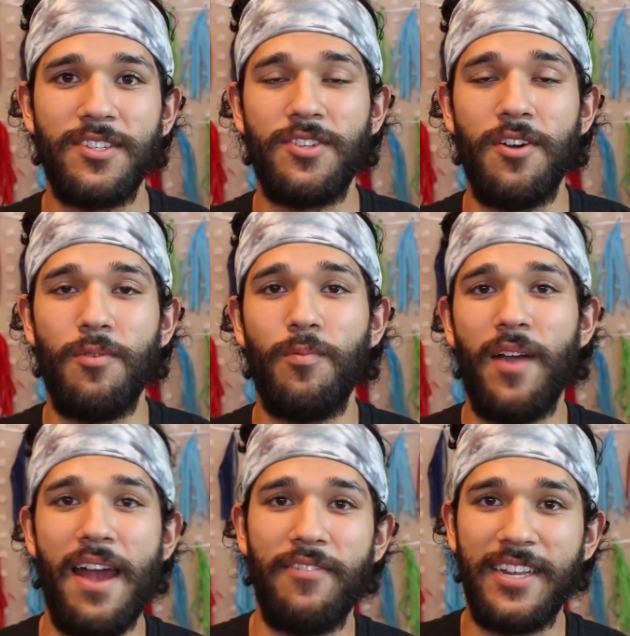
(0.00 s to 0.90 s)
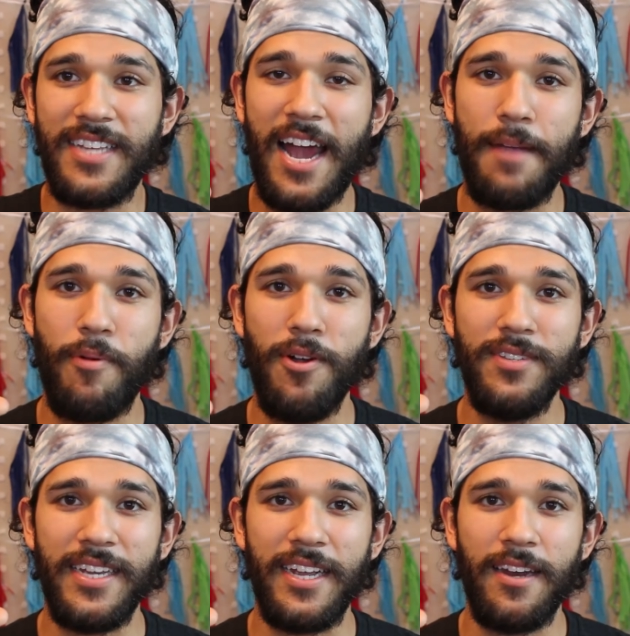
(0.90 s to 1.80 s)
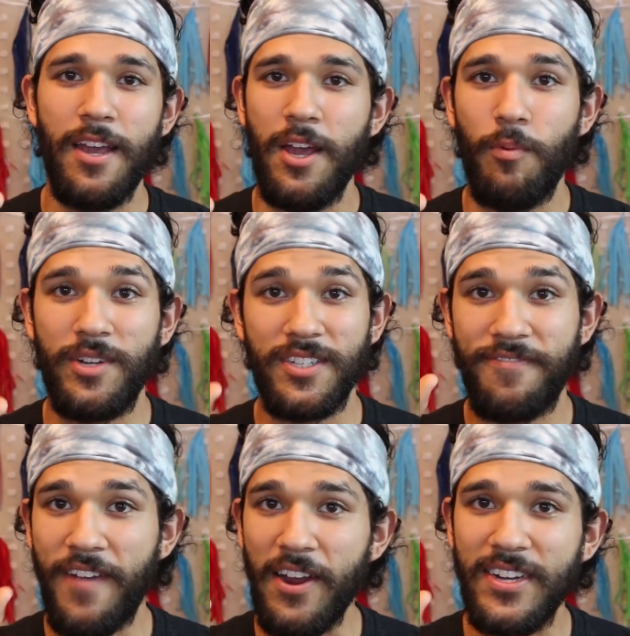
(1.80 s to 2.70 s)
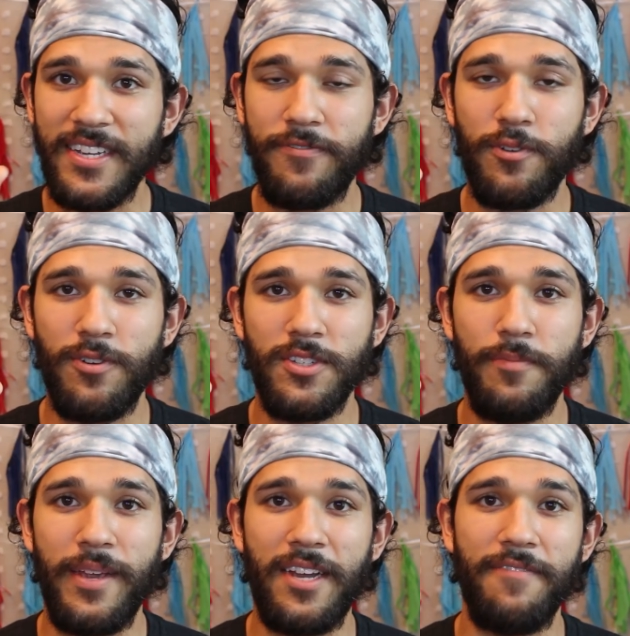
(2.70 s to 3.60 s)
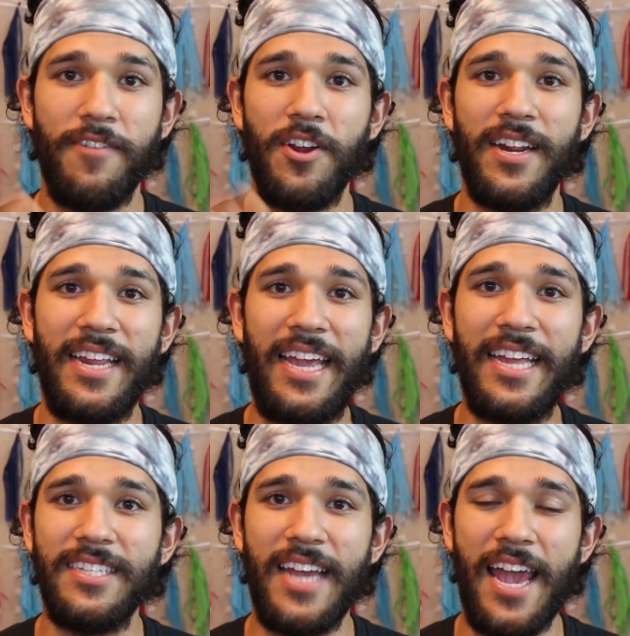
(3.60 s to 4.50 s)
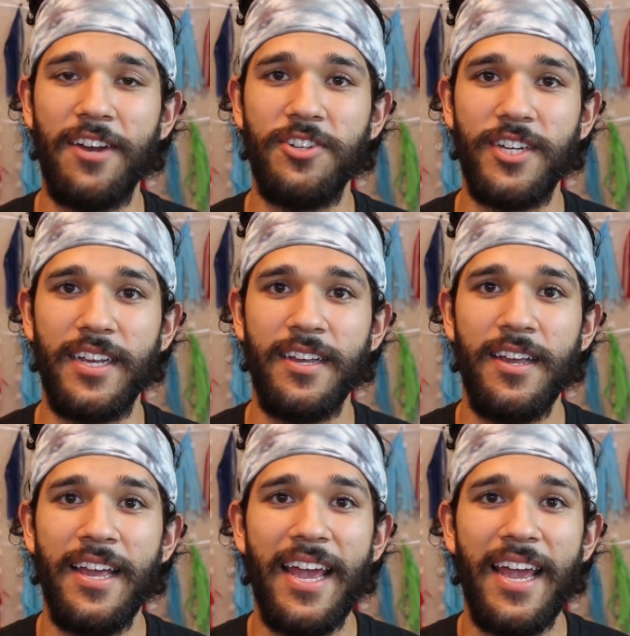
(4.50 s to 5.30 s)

So we're having these high protein, which is very difficult to be converted into energy,